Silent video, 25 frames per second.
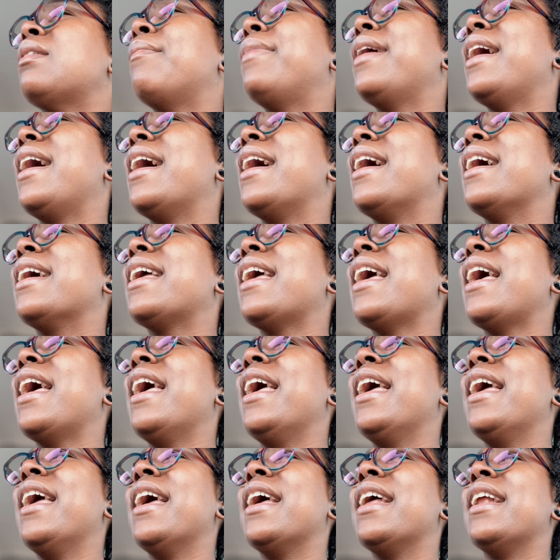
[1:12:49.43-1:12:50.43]
back
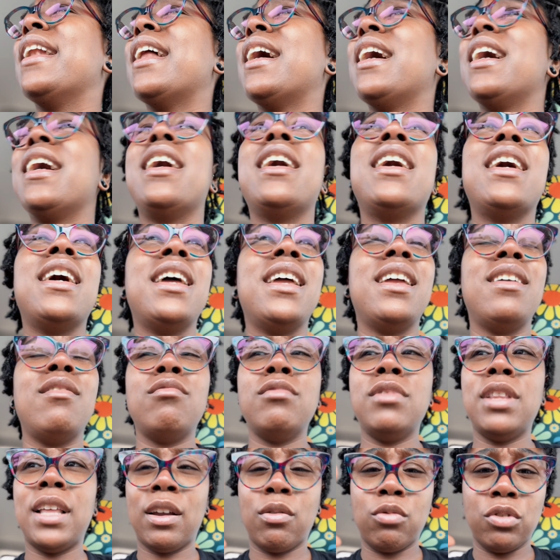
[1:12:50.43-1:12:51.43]
and I
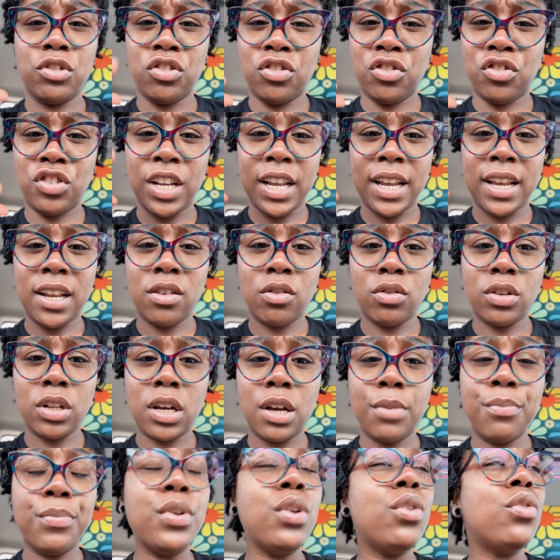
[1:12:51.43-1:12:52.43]
was checking on the
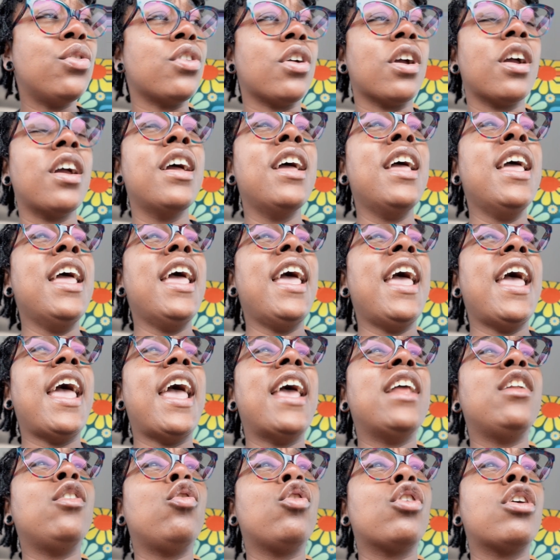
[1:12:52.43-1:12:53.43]
computer,
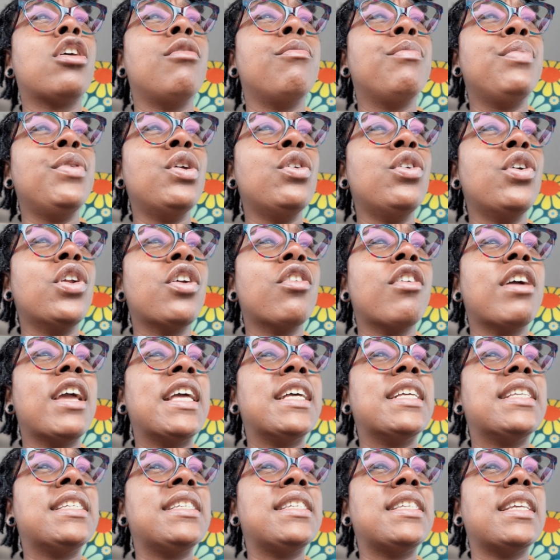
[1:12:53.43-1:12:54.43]
and on the computer
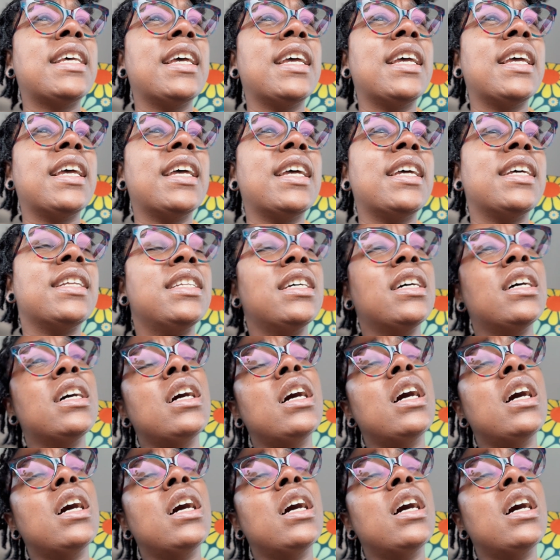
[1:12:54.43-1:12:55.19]
it said